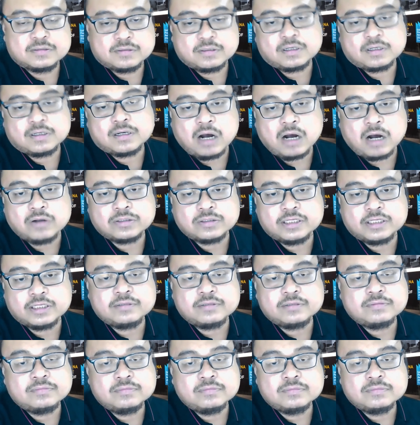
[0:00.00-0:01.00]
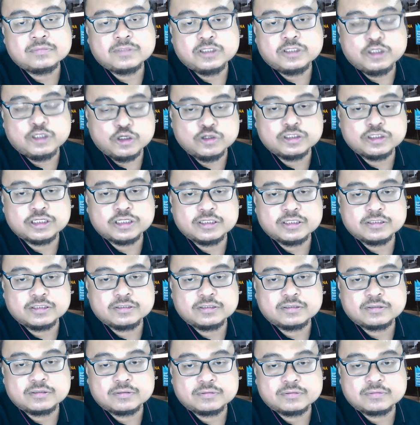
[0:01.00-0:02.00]
accounting
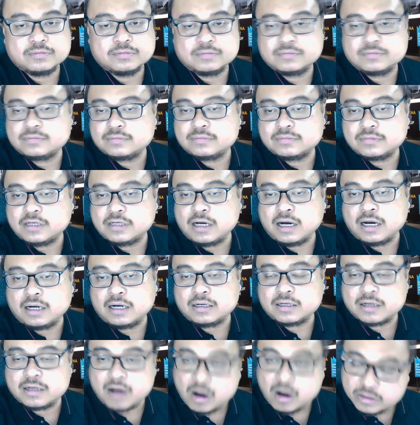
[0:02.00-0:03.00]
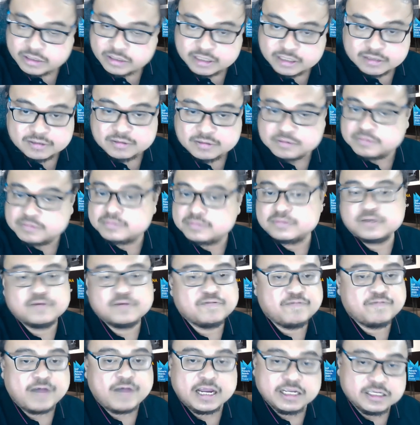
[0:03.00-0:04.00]
users are content,
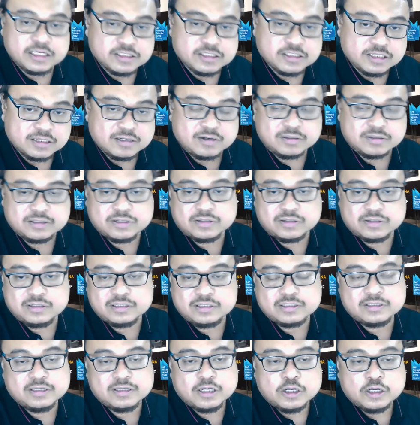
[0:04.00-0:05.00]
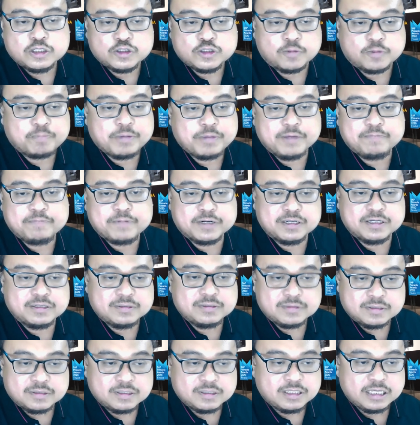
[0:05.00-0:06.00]
financial controls. So
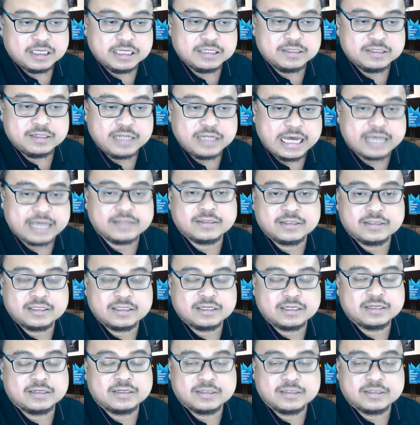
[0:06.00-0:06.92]
people in that,